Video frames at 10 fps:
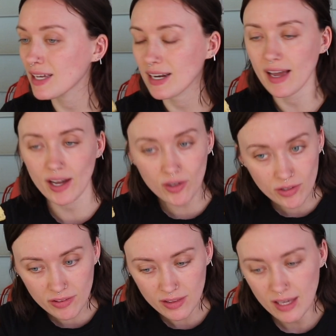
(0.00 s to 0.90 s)
and
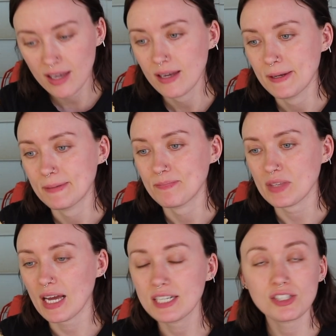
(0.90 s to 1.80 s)
health.
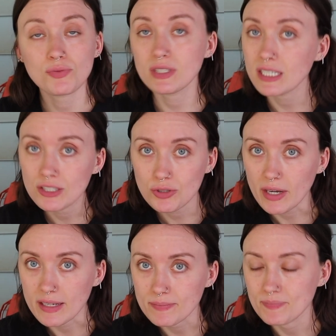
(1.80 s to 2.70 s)
I just really enjoy
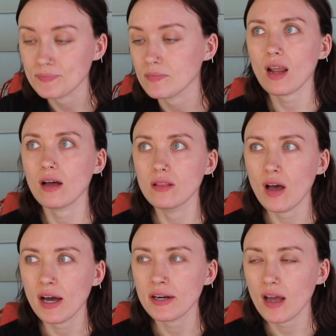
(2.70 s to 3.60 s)
it. A
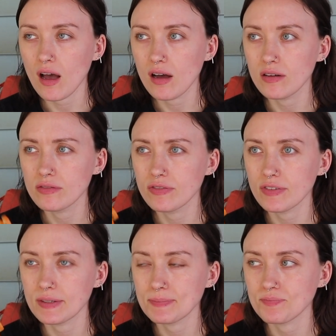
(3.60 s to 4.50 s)
lot of
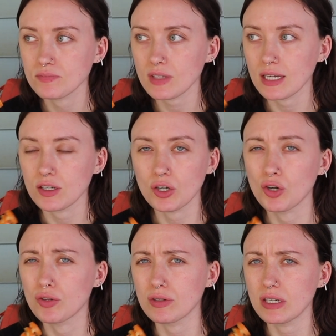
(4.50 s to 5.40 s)
like
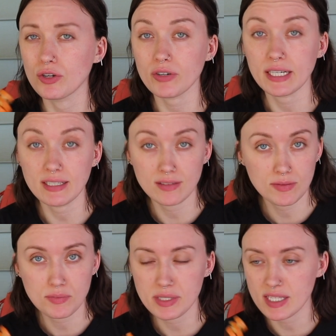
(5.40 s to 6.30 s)

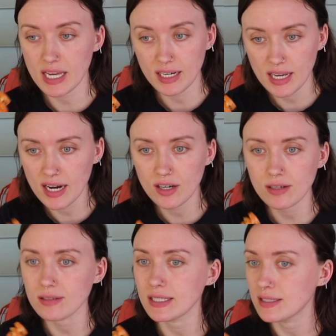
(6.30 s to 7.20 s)
green
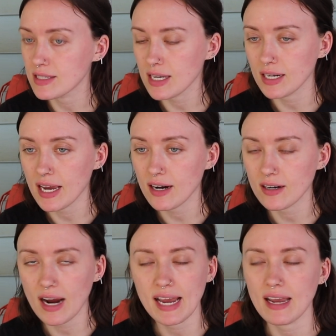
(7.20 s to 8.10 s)
skincare, clean
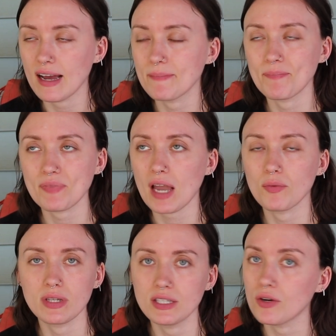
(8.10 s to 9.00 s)
skincare. I I
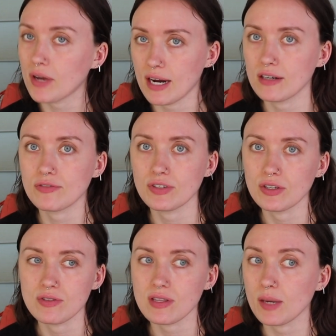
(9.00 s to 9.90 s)
really don't care for
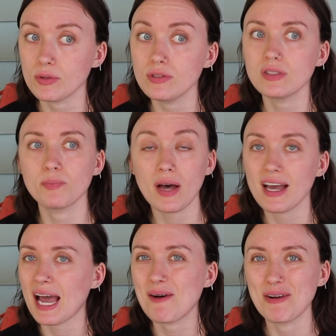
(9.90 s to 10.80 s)
those labels,
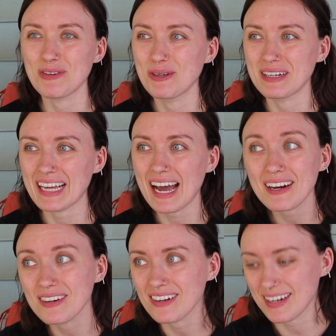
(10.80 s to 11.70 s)
but however you want to
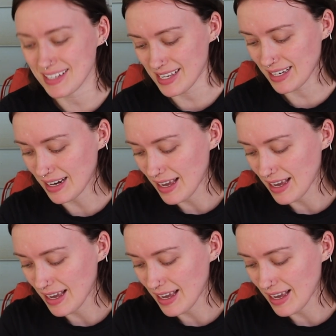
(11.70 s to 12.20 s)
categorize it,